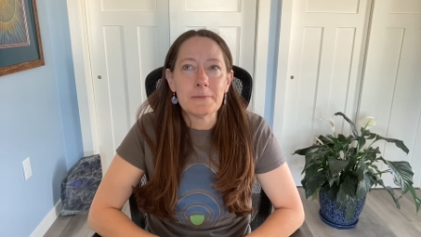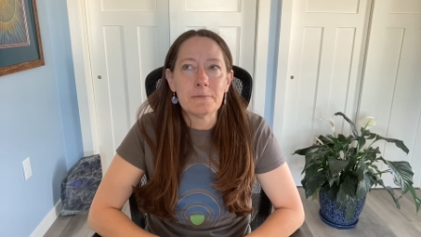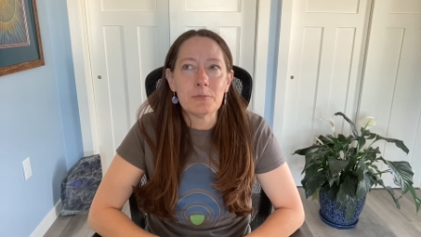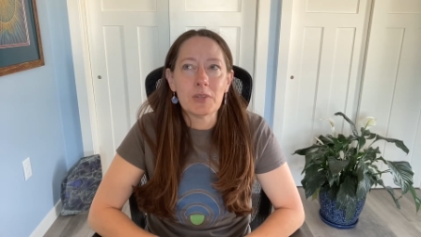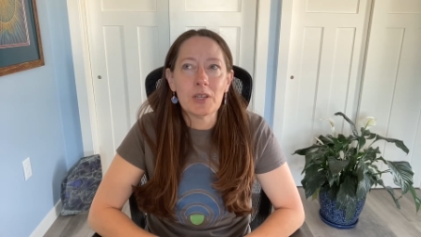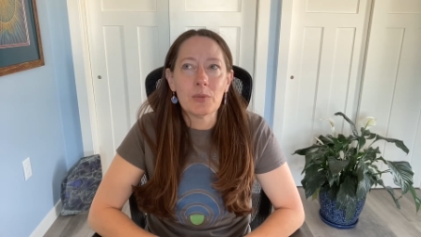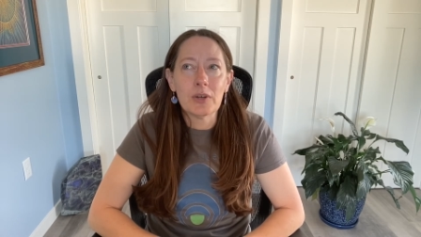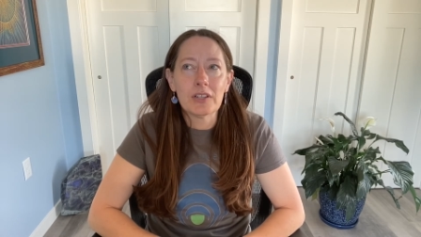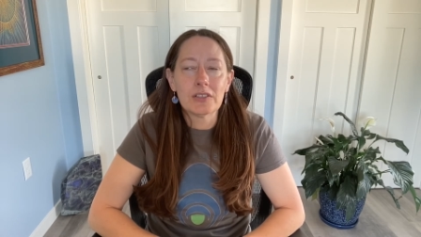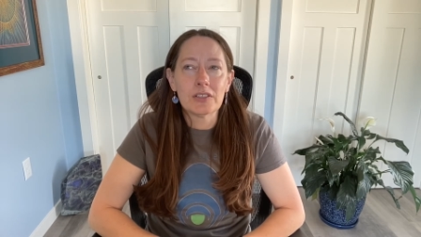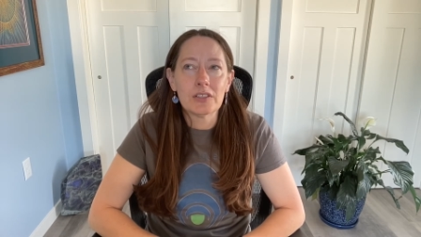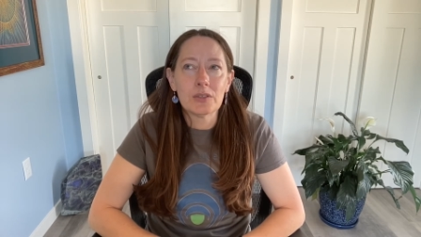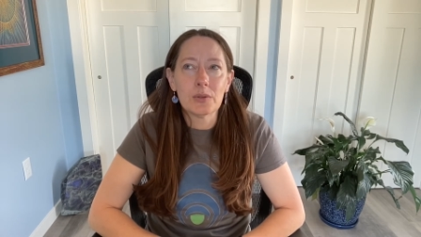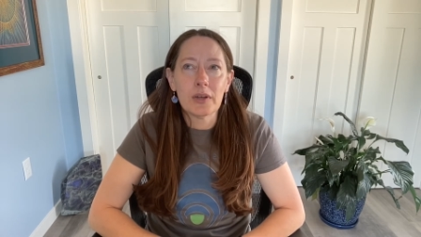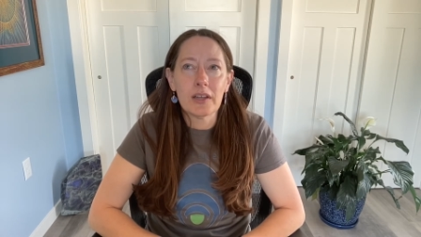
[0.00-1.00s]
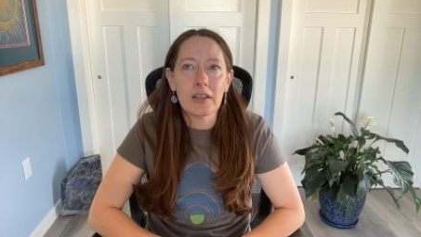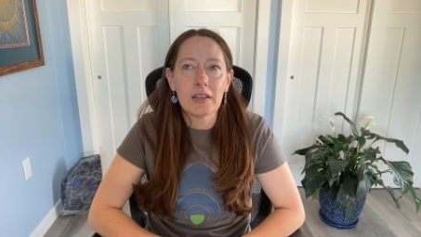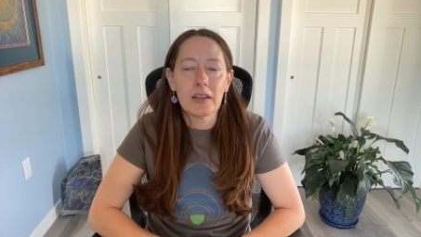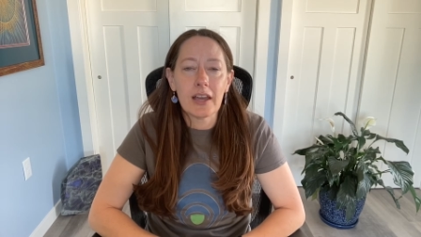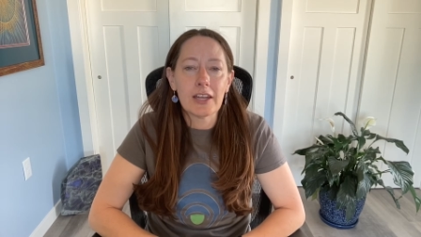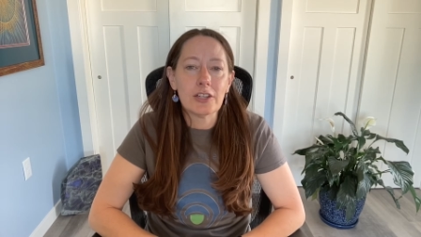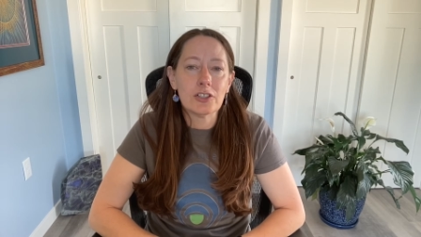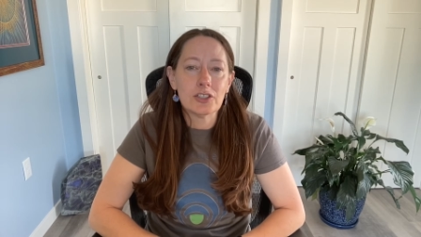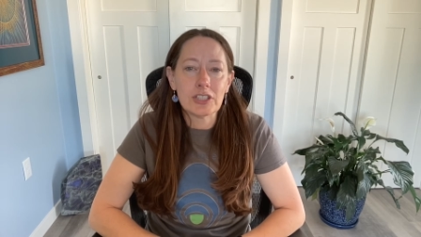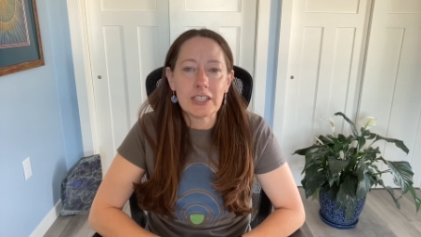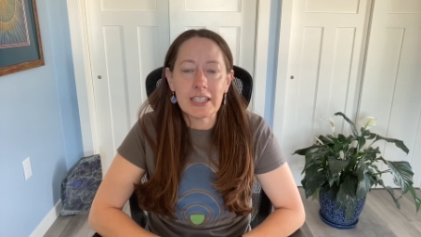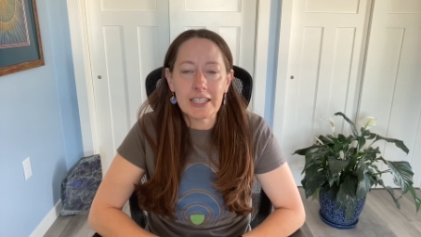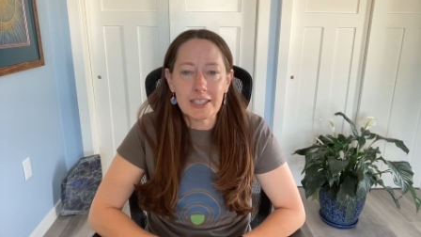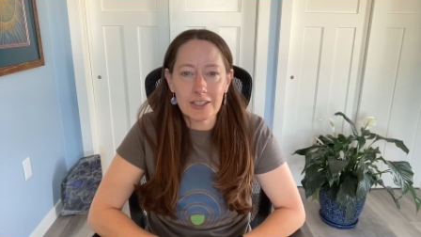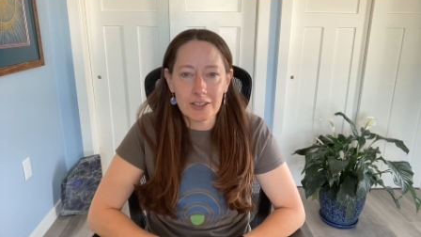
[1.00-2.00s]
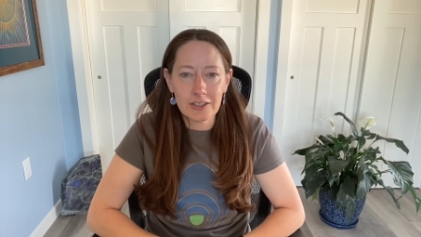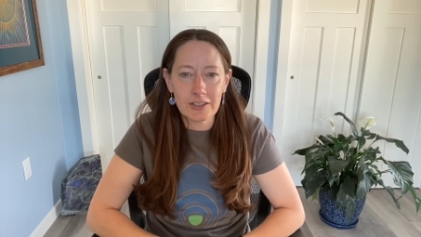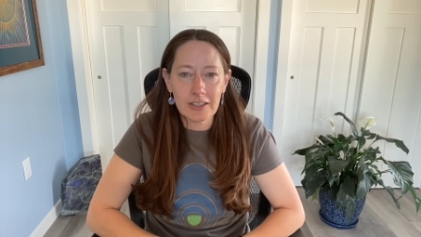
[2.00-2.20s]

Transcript: He went to a energy healer,